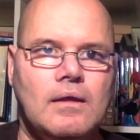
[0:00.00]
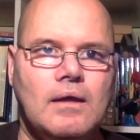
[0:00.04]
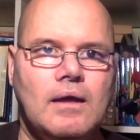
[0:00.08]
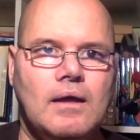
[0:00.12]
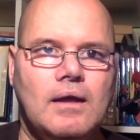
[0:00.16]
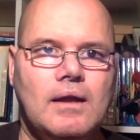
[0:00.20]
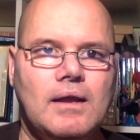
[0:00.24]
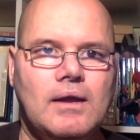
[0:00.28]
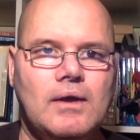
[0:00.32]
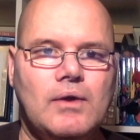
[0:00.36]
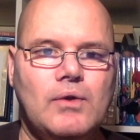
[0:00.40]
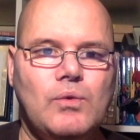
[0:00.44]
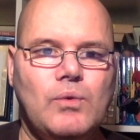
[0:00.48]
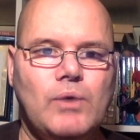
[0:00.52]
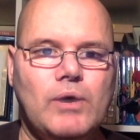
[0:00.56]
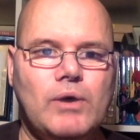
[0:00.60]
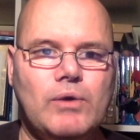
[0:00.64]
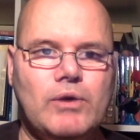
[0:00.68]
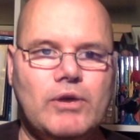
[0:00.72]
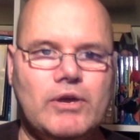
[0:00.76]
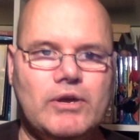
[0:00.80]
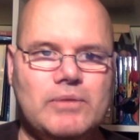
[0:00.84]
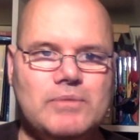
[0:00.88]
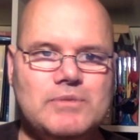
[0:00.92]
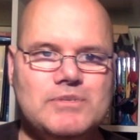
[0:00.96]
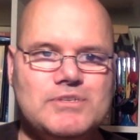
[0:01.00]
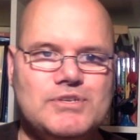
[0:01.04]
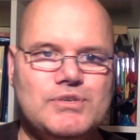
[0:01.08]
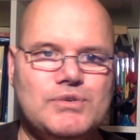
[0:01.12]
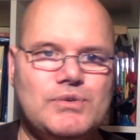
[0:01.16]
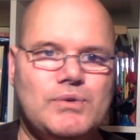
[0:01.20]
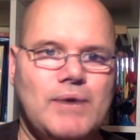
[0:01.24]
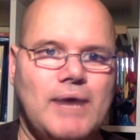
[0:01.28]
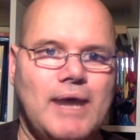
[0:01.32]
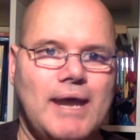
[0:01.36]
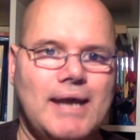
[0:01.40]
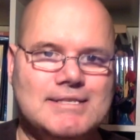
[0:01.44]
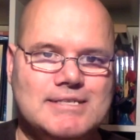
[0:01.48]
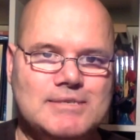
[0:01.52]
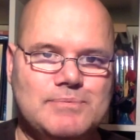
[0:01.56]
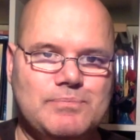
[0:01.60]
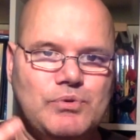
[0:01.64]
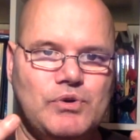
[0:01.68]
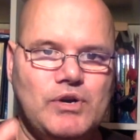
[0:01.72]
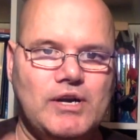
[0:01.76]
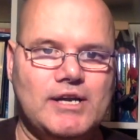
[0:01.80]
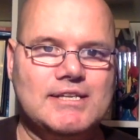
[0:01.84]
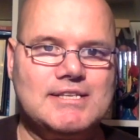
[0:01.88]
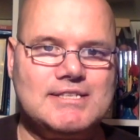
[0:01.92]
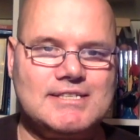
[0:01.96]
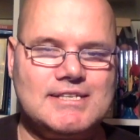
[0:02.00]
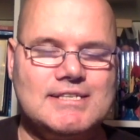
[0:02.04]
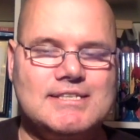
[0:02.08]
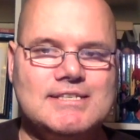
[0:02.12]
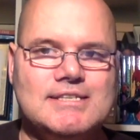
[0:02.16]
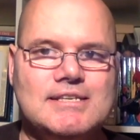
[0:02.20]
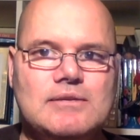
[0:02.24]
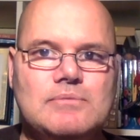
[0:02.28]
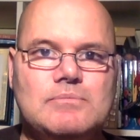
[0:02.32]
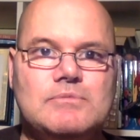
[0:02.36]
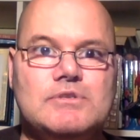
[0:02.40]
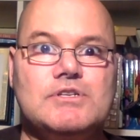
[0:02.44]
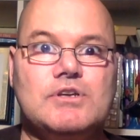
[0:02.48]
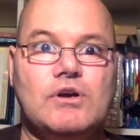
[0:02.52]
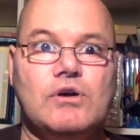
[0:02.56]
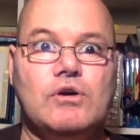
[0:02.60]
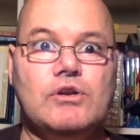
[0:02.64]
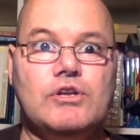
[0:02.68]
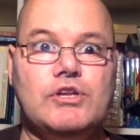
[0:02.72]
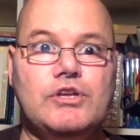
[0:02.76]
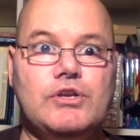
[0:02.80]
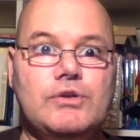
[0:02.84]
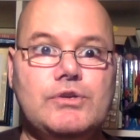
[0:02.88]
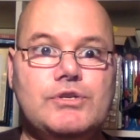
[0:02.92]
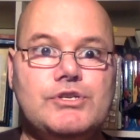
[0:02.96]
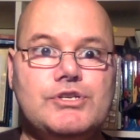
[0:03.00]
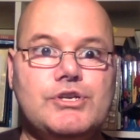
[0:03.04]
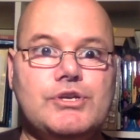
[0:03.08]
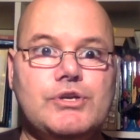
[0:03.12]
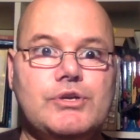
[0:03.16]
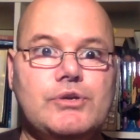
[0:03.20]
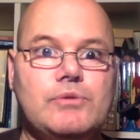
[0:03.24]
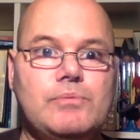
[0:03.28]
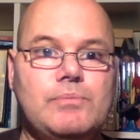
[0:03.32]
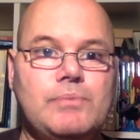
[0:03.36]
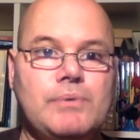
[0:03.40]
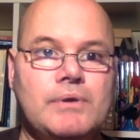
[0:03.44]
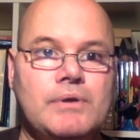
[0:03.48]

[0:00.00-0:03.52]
Hello, welcome to Active Bryant Systems on YouTube.